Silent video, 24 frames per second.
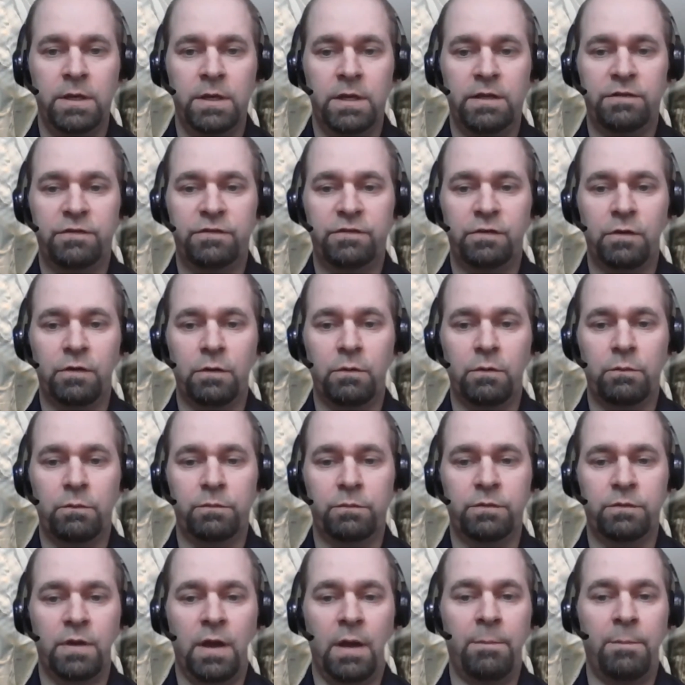And so
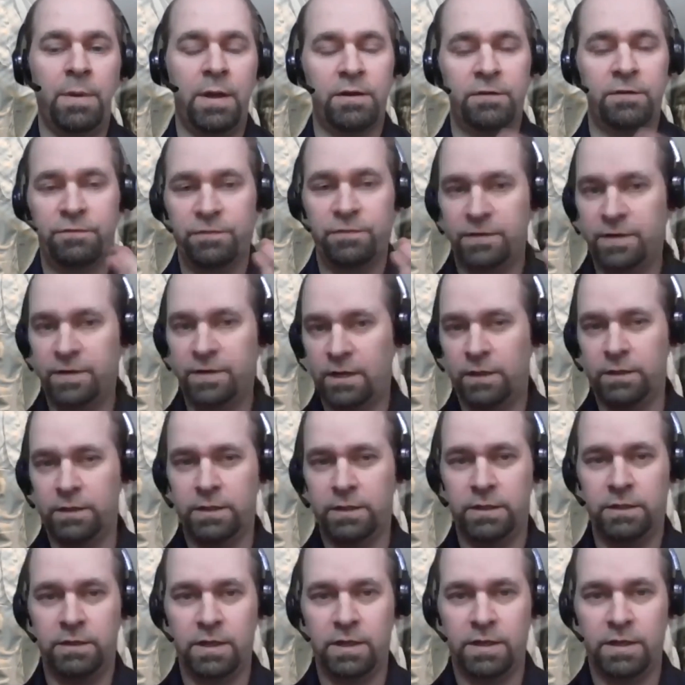a better
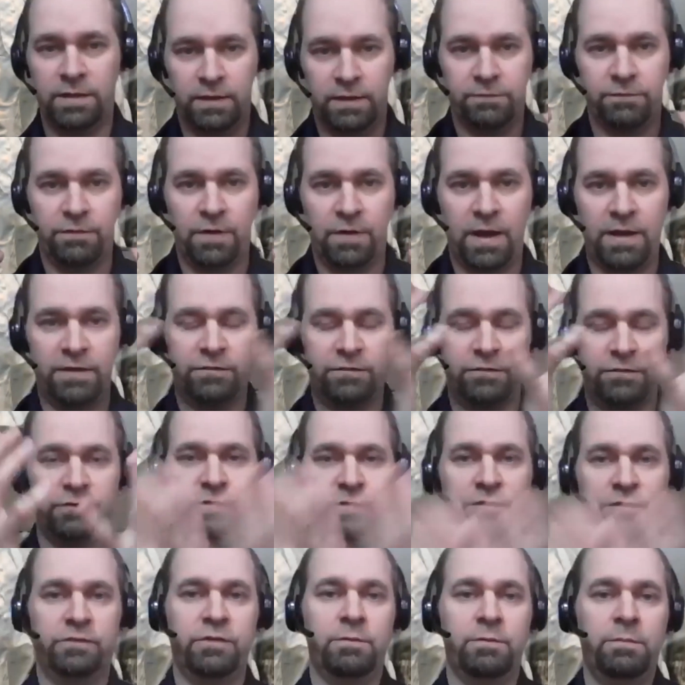fidelity, I think, visor
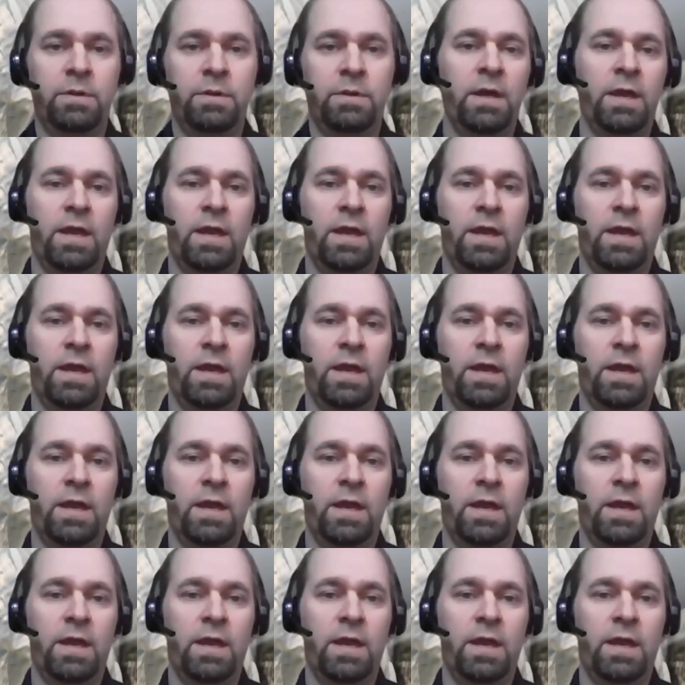system.